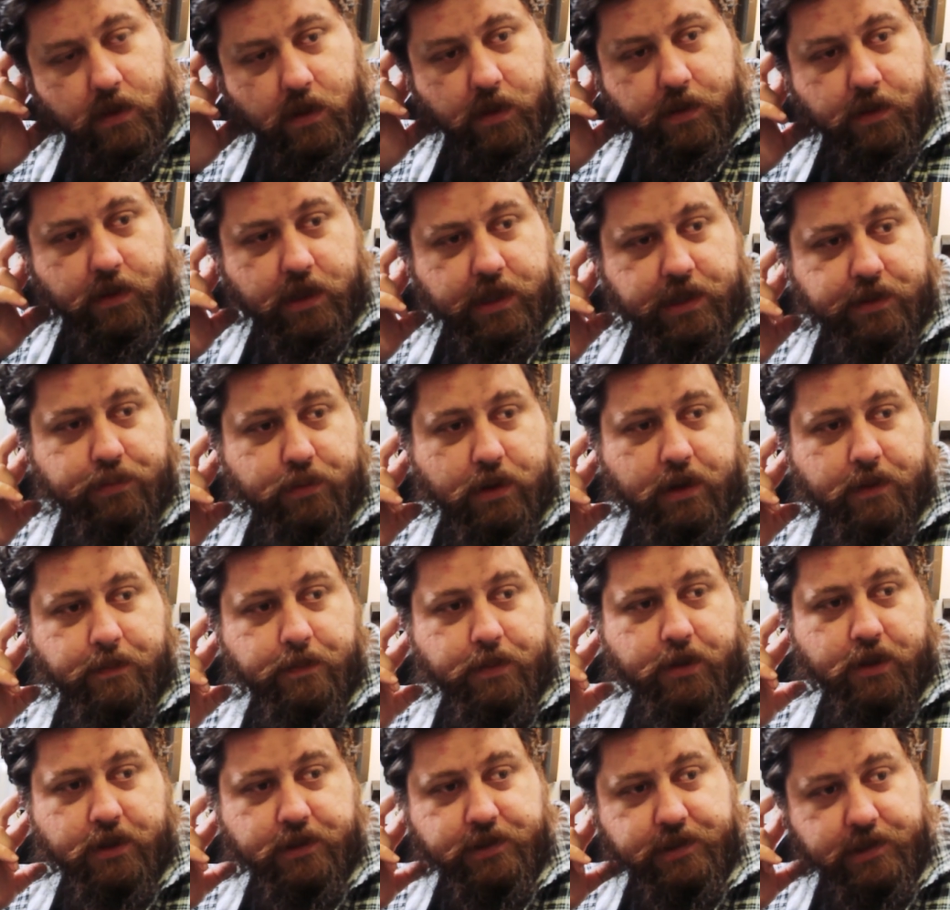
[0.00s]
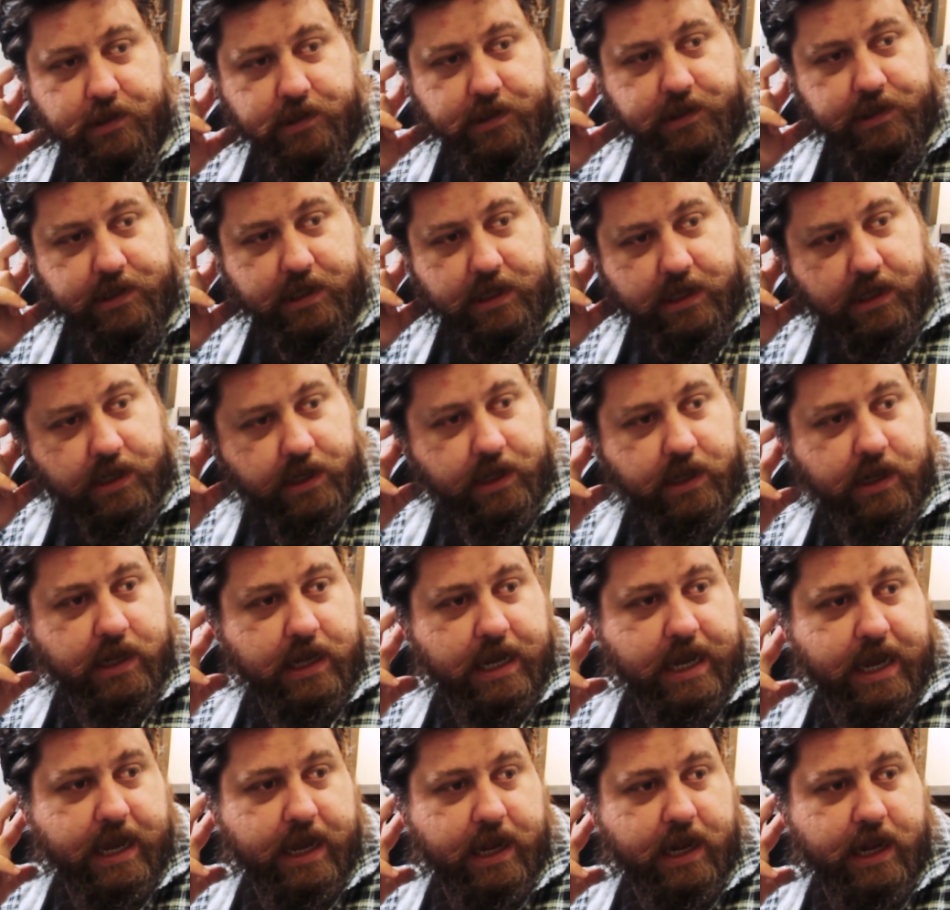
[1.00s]
At least one boss that's done,
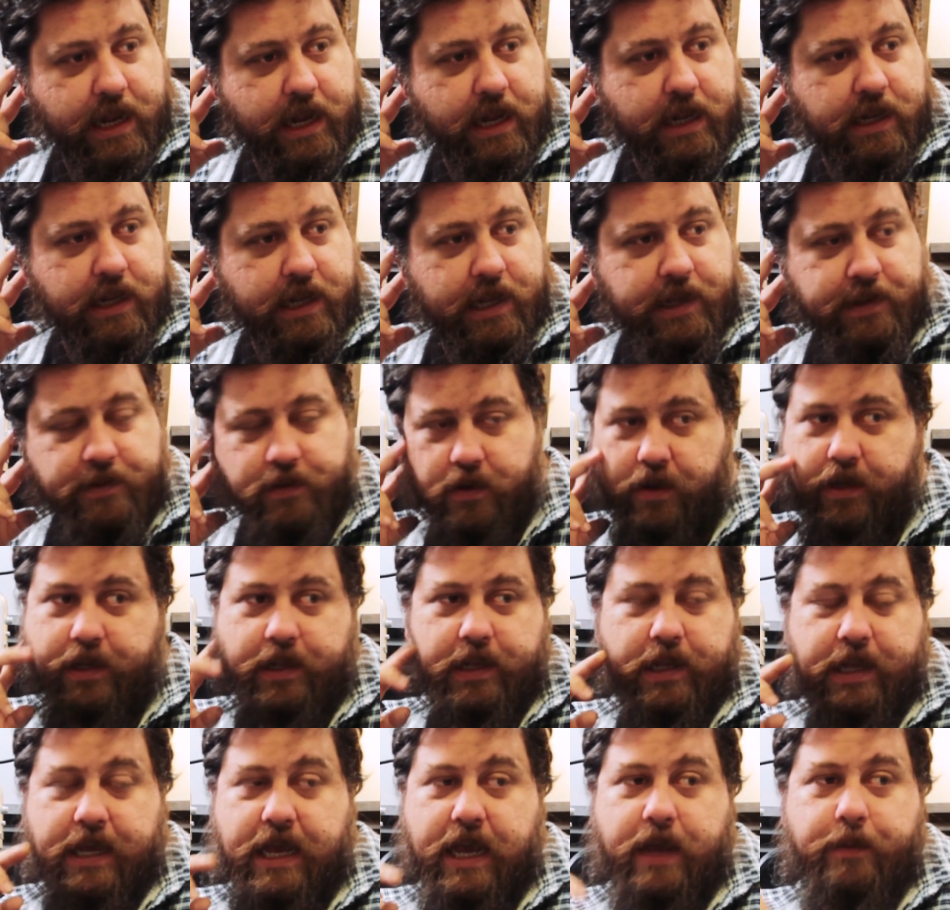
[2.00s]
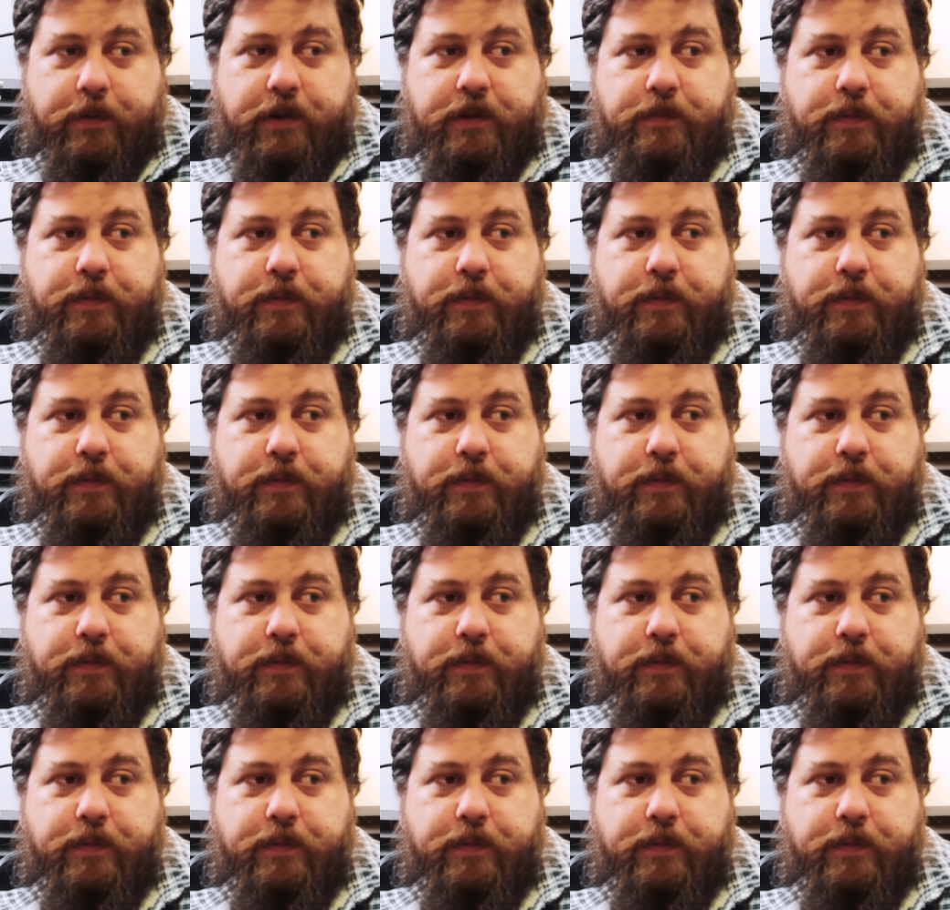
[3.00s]
and he's not in the game.